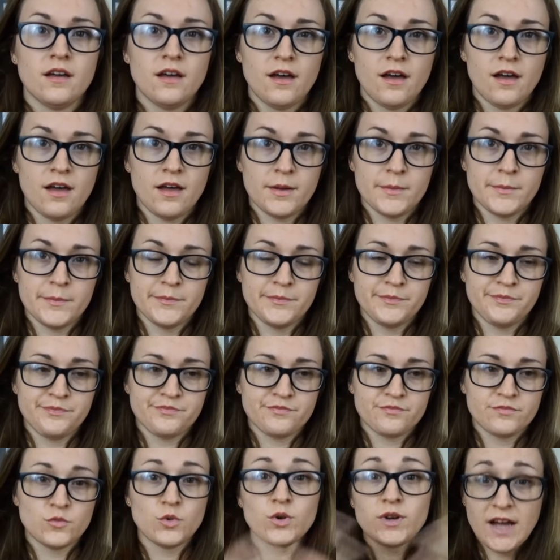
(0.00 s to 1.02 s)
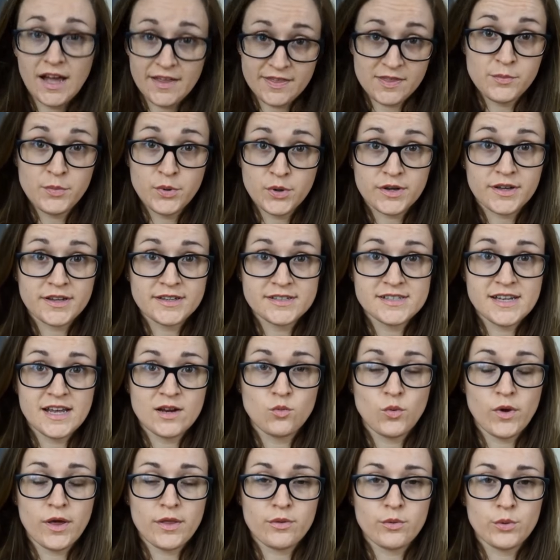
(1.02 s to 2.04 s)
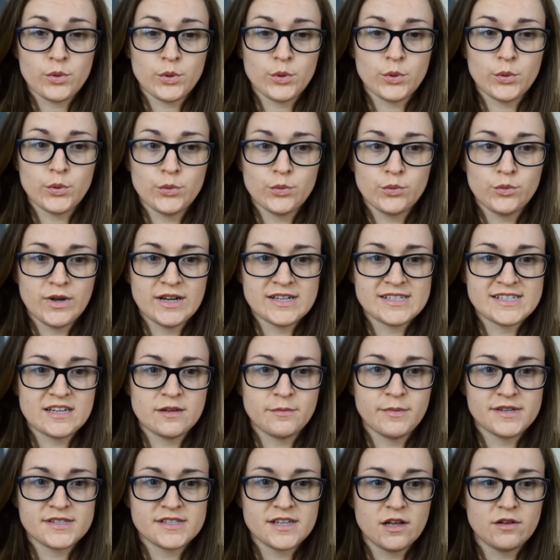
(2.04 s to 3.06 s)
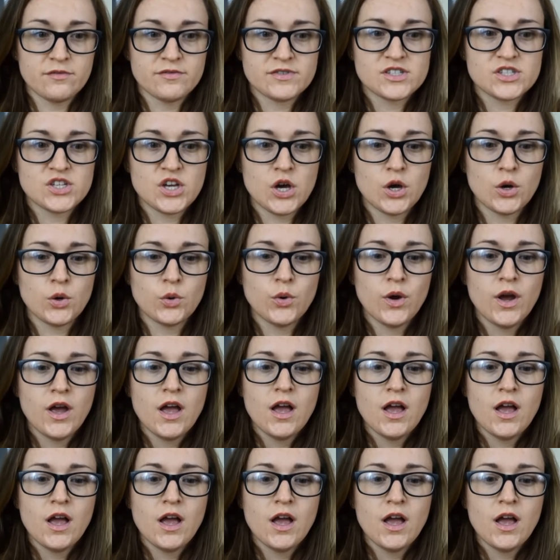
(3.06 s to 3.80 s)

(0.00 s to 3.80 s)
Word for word: well, got the book and went through and did it myself. So